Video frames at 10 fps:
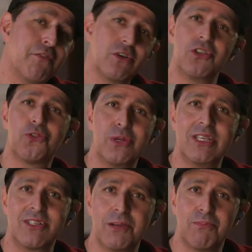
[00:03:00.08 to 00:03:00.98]
version 3
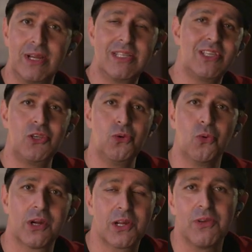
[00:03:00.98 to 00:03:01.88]
is going to bring to you
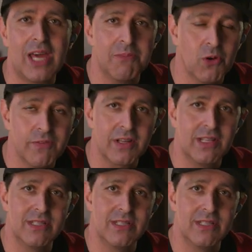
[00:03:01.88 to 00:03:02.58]
working with anamorphic